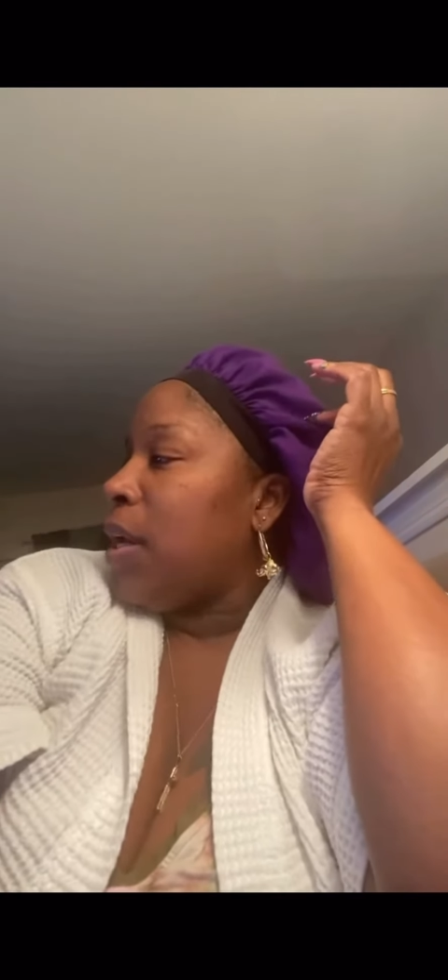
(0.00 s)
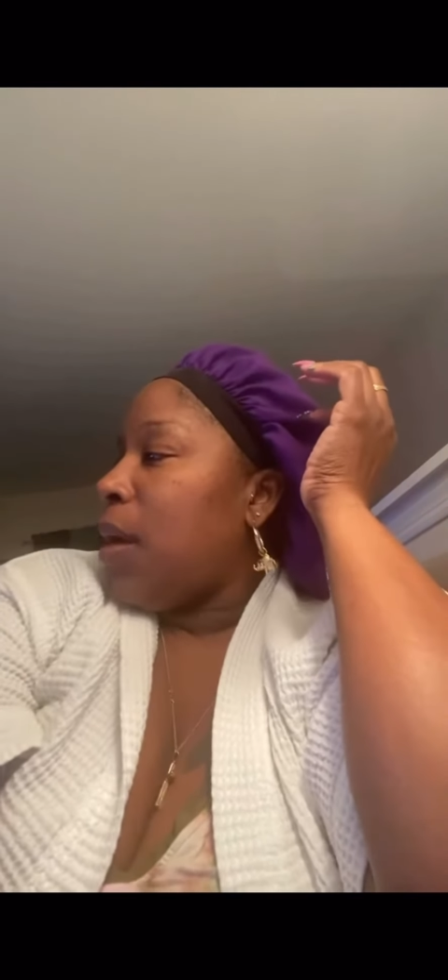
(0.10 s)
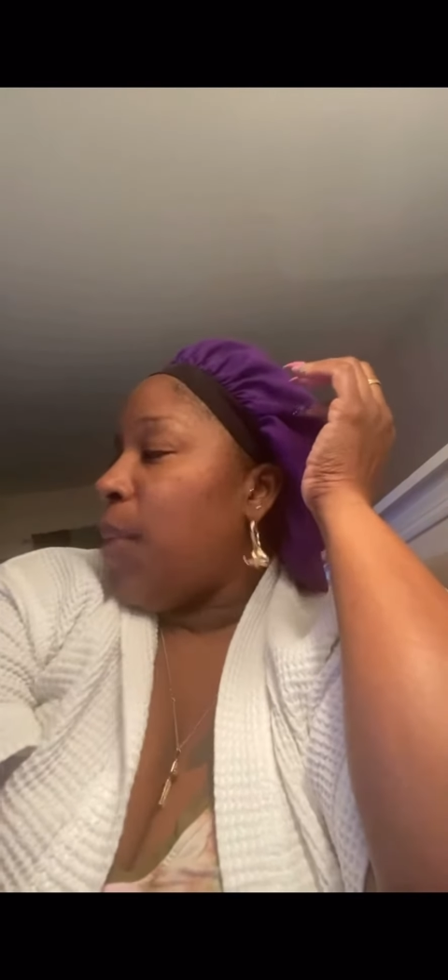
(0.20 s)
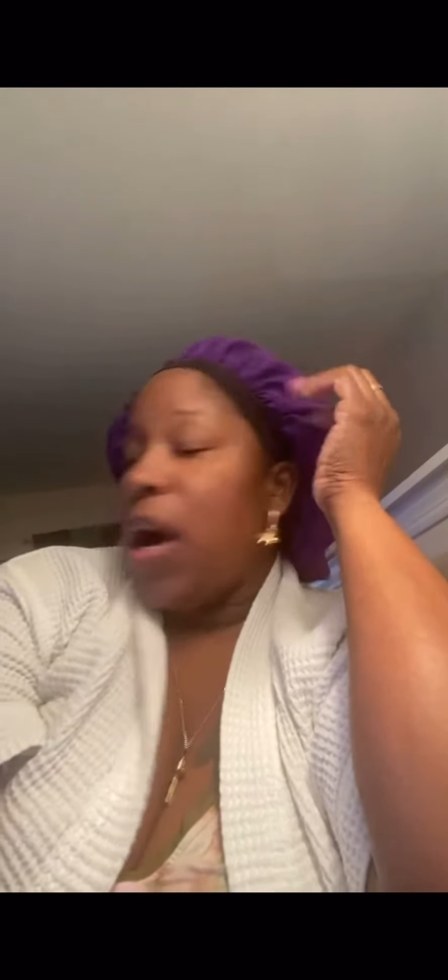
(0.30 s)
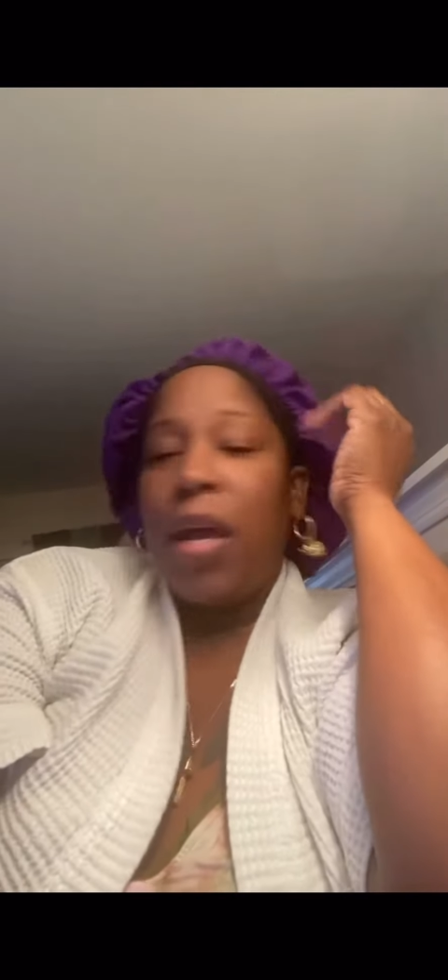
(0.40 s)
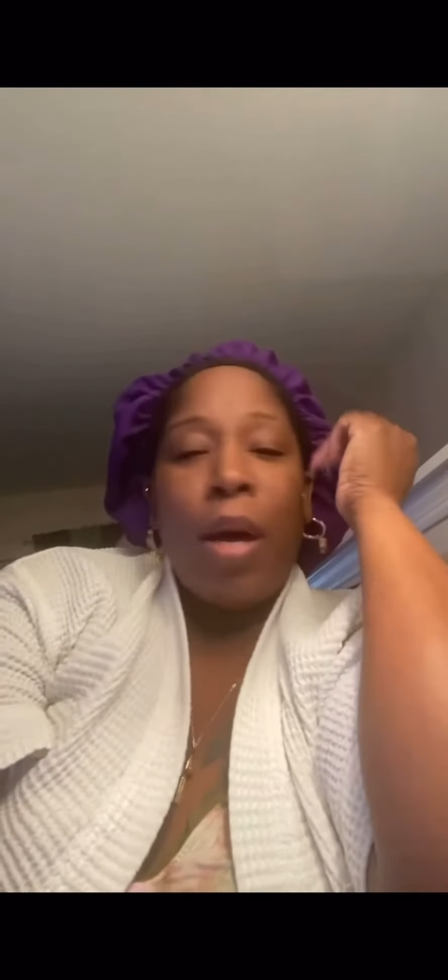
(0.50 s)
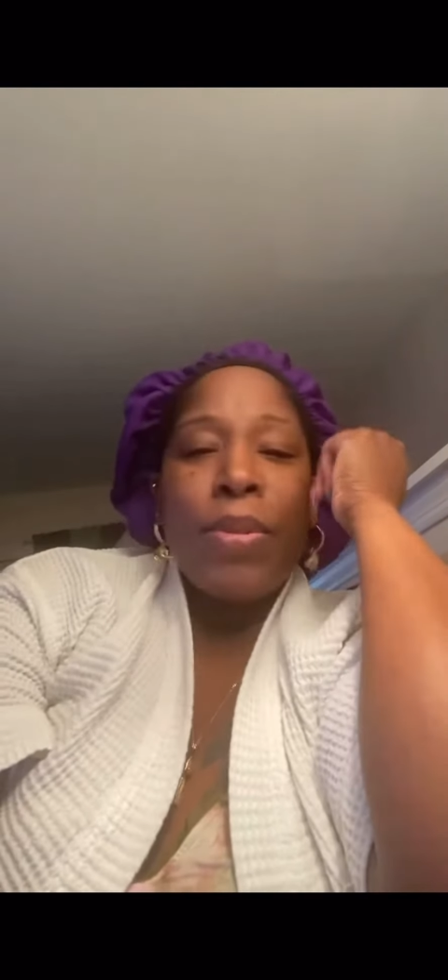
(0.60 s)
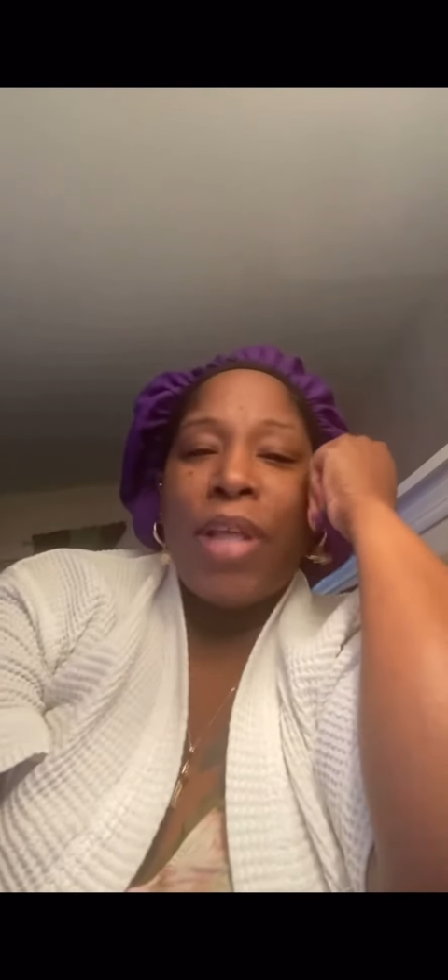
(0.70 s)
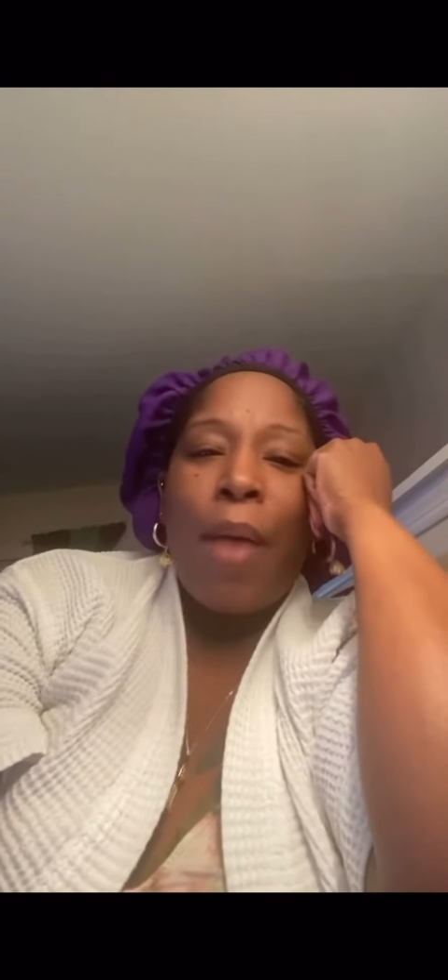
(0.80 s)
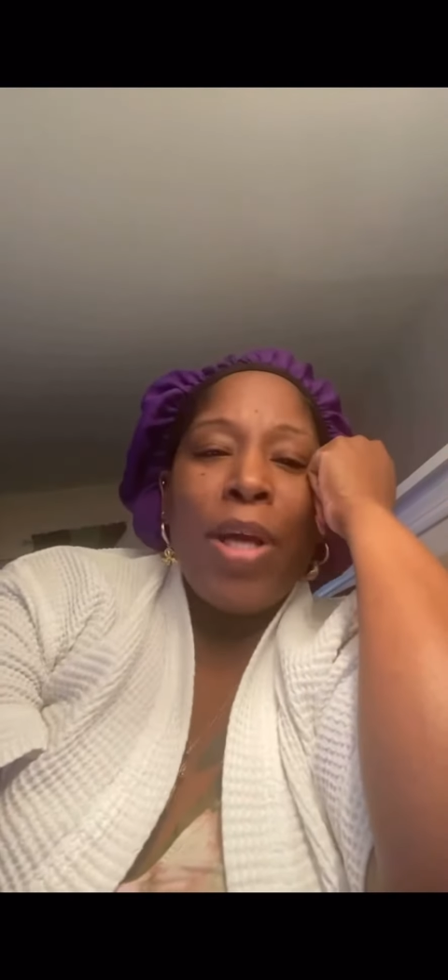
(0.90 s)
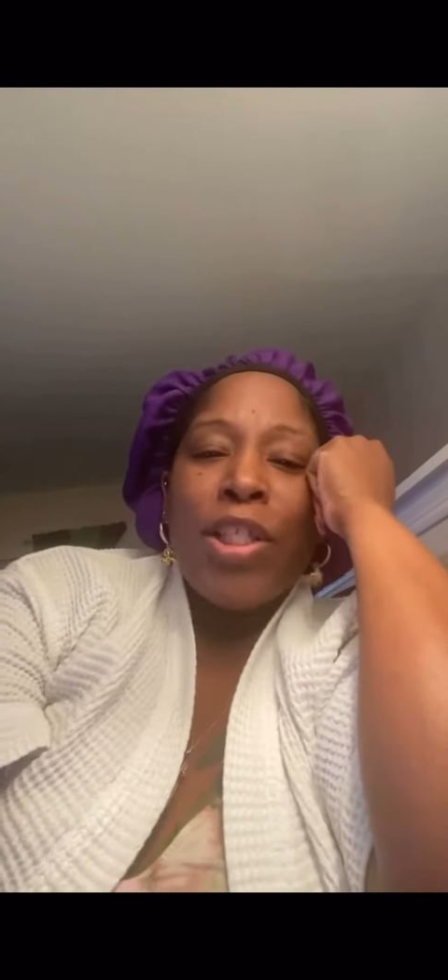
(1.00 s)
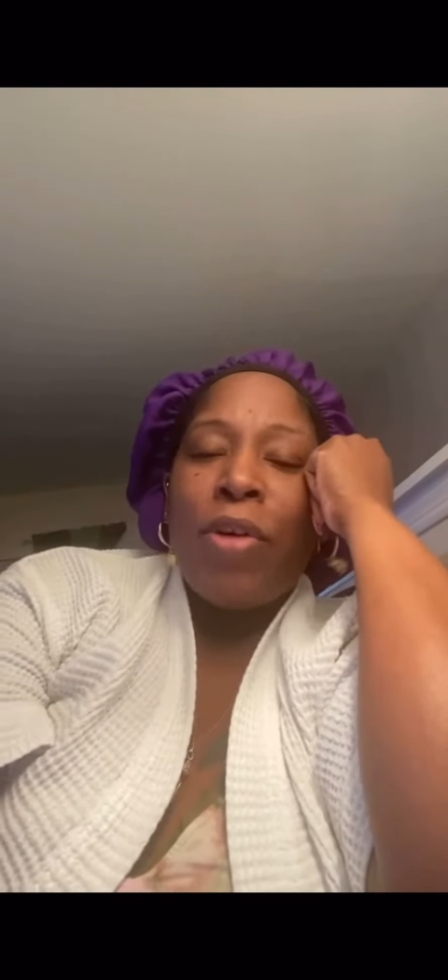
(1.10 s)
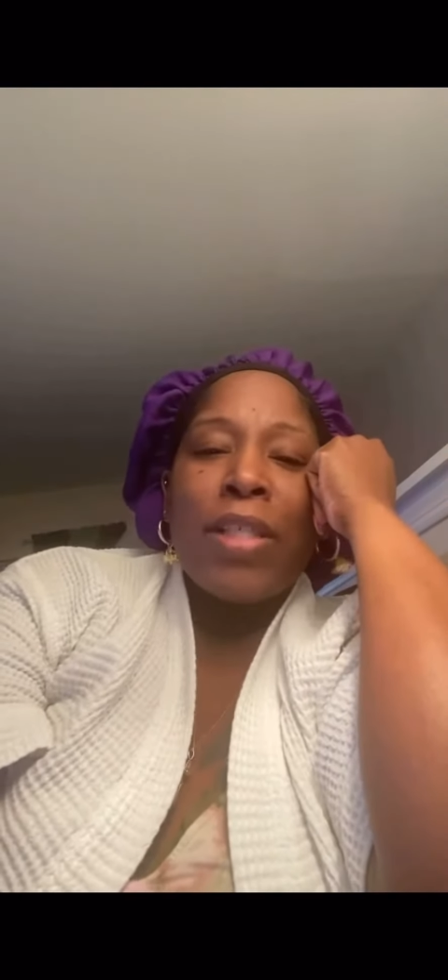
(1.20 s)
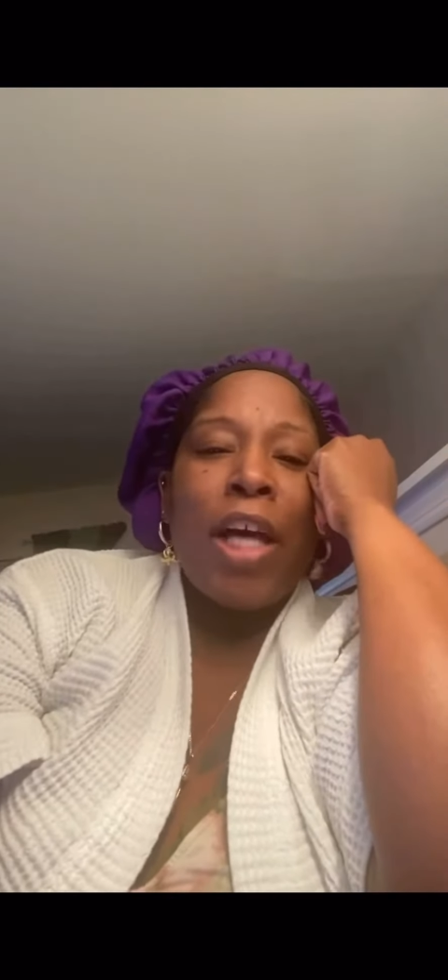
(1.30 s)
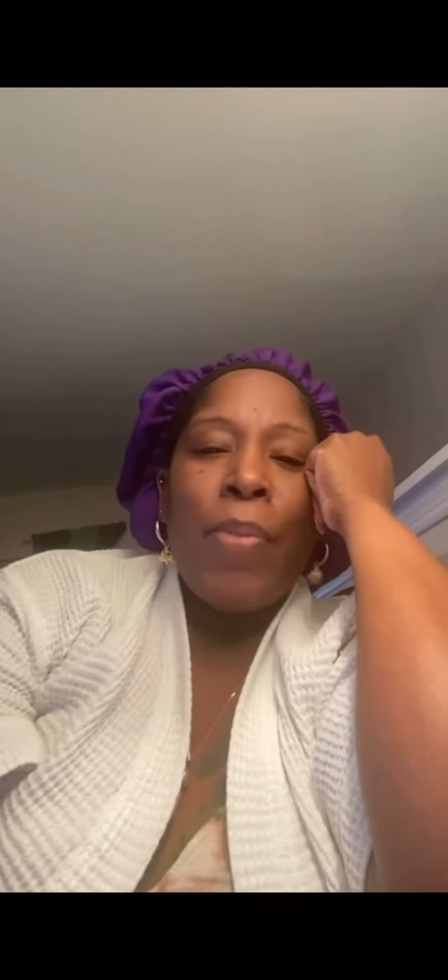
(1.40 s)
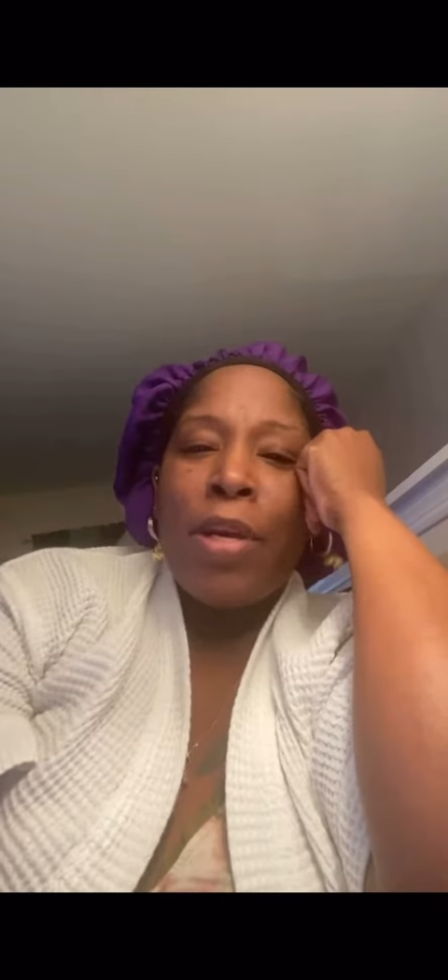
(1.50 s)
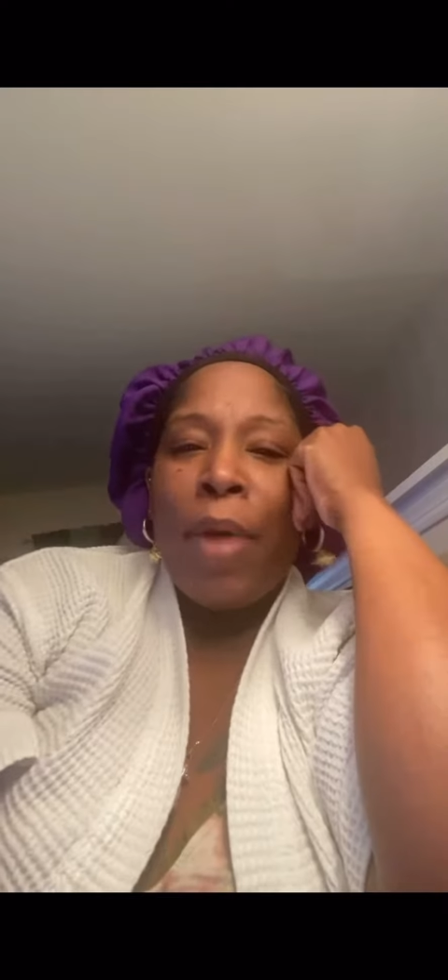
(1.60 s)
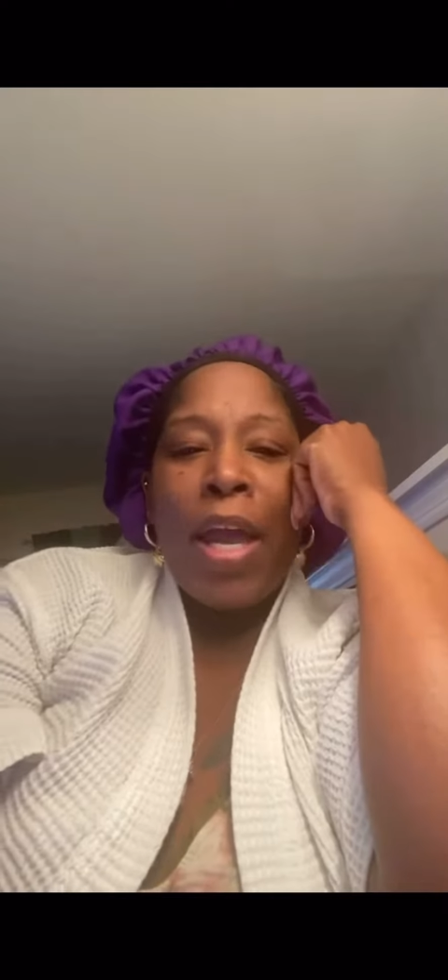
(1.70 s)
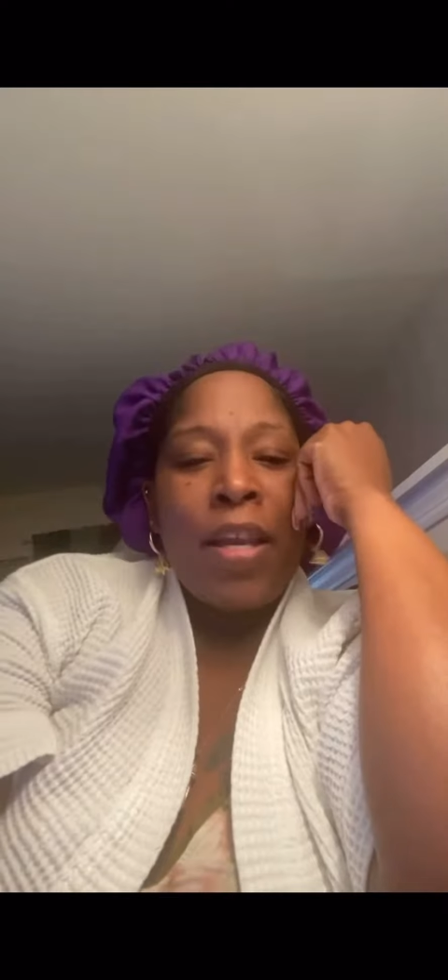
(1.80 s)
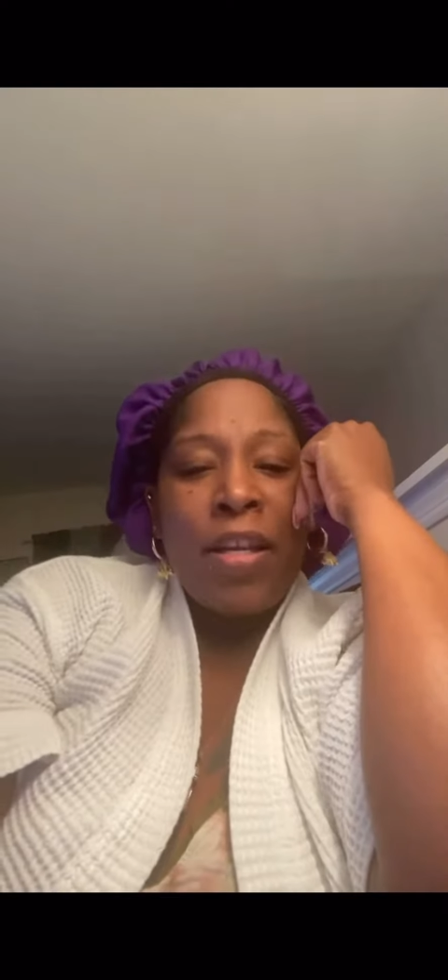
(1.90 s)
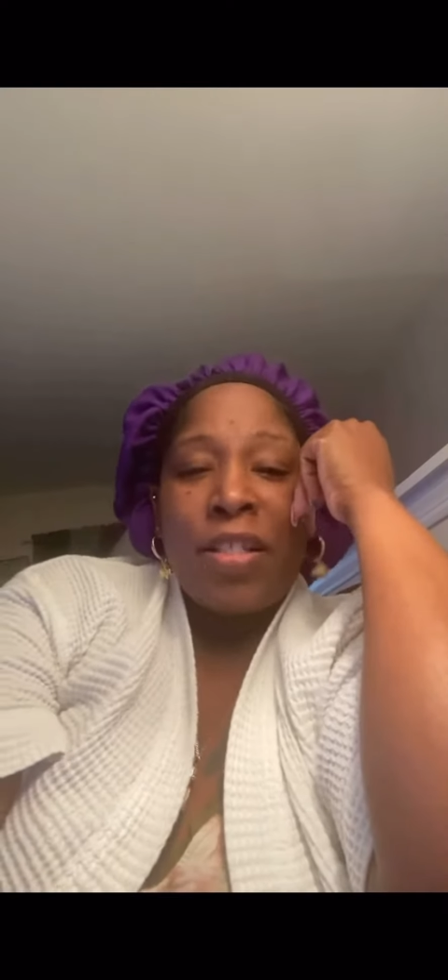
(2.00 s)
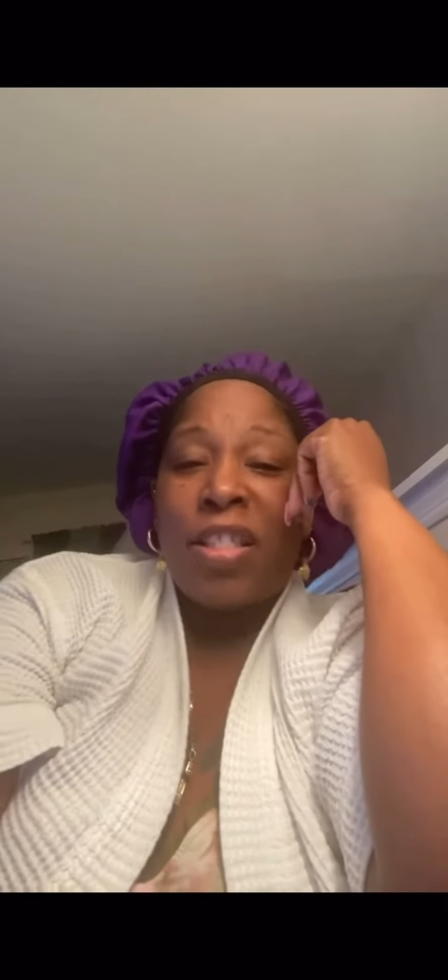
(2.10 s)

But, honey, I'm going to make sure I start peeking my head in because,